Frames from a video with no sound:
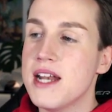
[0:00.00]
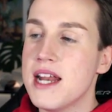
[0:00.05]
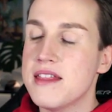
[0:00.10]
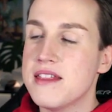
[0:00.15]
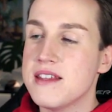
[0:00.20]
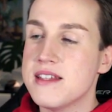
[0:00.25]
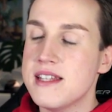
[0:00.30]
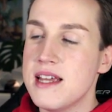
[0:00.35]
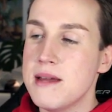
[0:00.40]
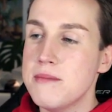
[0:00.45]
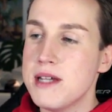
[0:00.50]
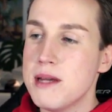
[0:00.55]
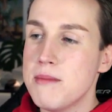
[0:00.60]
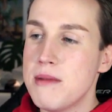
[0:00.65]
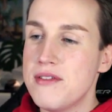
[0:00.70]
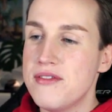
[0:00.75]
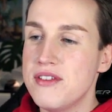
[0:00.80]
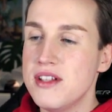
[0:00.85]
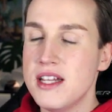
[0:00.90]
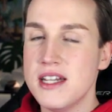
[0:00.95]
at the same time,
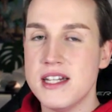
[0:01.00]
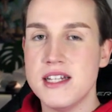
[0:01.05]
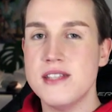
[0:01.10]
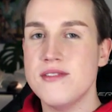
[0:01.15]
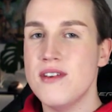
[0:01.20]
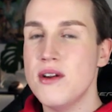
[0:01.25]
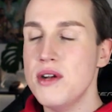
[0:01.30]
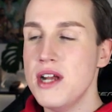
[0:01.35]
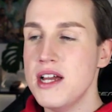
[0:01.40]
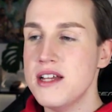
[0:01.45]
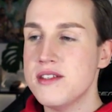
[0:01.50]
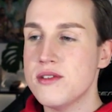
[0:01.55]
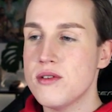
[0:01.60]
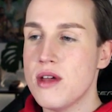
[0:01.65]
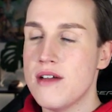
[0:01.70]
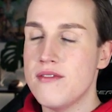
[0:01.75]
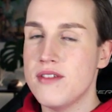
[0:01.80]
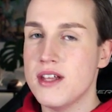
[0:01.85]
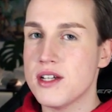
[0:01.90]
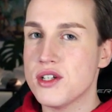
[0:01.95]
I feel like it's very nice to
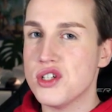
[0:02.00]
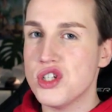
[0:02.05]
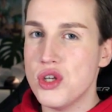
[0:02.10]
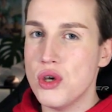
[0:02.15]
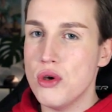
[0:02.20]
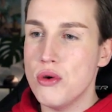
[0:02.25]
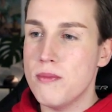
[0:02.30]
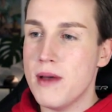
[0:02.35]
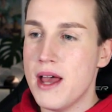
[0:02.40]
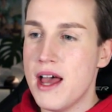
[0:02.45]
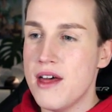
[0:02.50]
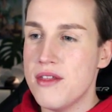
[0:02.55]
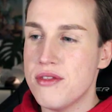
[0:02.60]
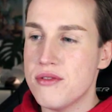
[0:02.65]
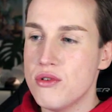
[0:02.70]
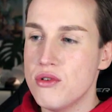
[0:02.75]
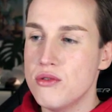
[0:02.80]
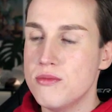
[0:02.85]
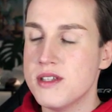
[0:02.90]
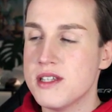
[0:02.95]
have like 2
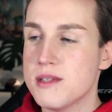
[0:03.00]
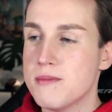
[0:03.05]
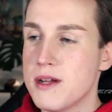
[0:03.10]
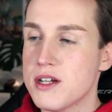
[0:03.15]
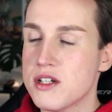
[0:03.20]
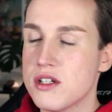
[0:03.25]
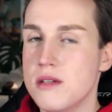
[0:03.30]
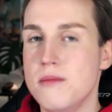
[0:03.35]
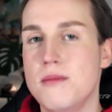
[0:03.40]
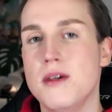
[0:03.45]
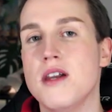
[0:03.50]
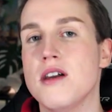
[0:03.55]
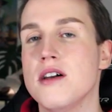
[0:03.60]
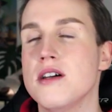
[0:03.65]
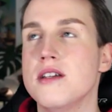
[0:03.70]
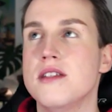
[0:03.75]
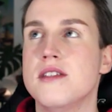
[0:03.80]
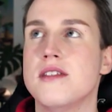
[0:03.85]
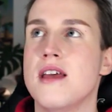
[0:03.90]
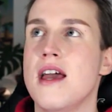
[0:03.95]
bathrooms, especially
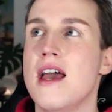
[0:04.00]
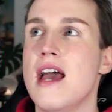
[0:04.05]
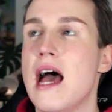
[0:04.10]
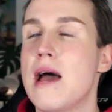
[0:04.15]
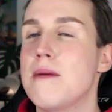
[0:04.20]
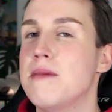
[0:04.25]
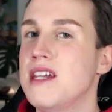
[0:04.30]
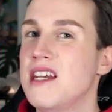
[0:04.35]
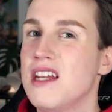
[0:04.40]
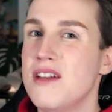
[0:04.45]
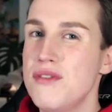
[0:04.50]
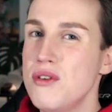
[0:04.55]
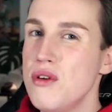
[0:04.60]
because, I mean, if